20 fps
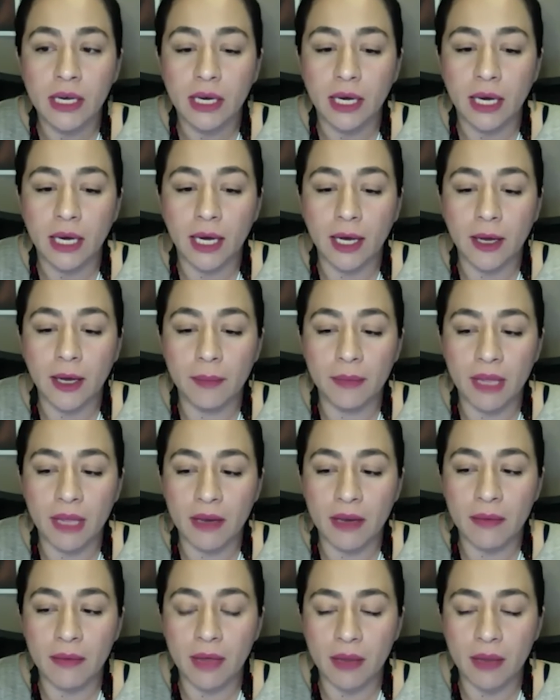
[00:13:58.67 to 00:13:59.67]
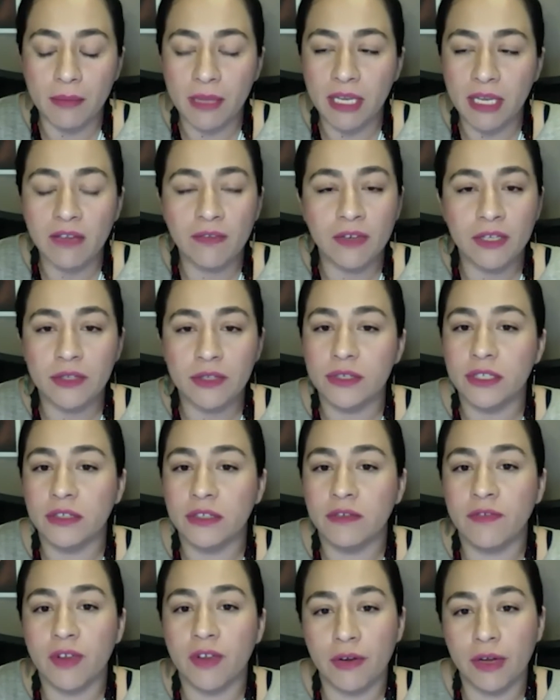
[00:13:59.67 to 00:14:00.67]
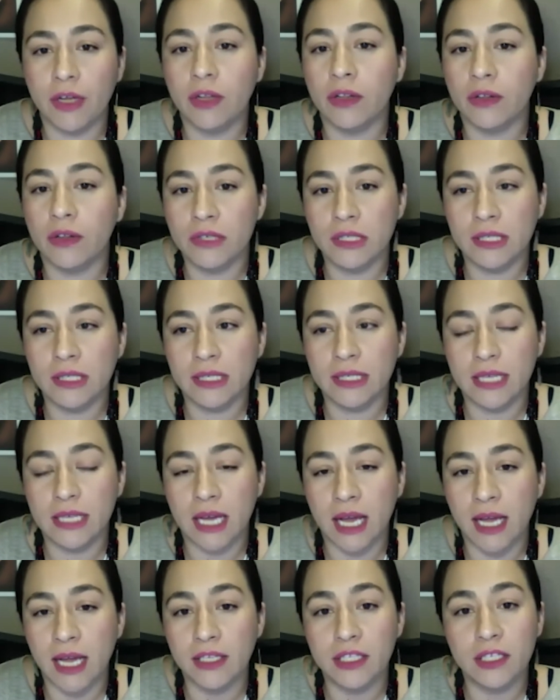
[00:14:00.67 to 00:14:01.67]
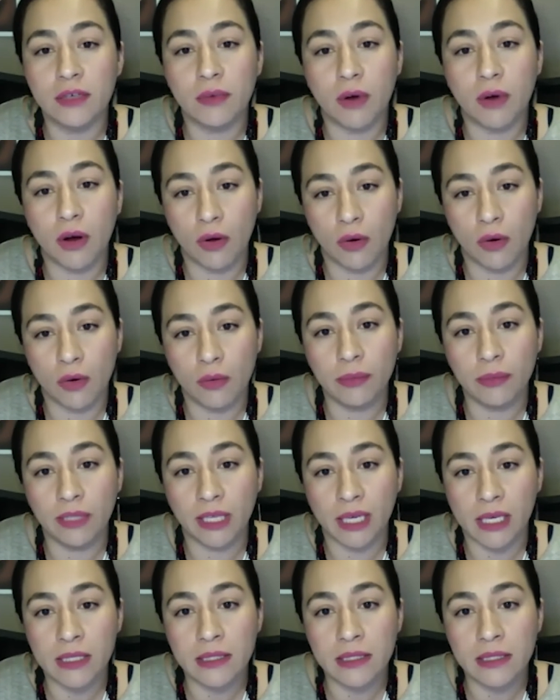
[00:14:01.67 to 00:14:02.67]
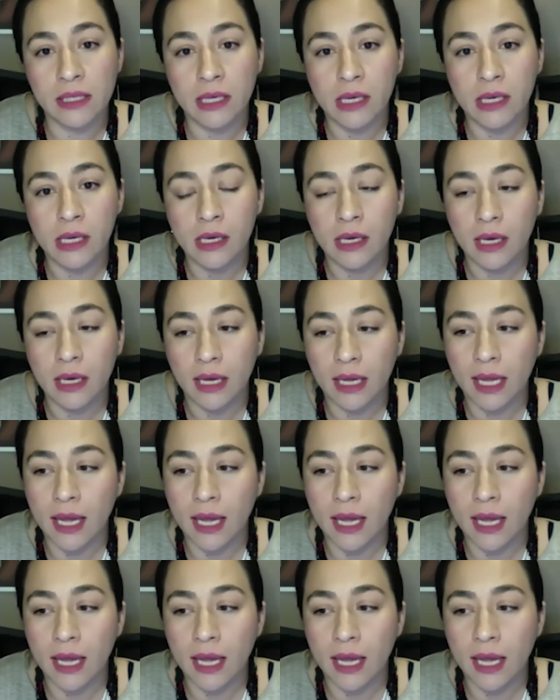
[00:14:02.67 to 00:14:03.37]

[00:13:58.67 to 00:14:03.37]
And many of us are still very closely tied to our homelands. I had an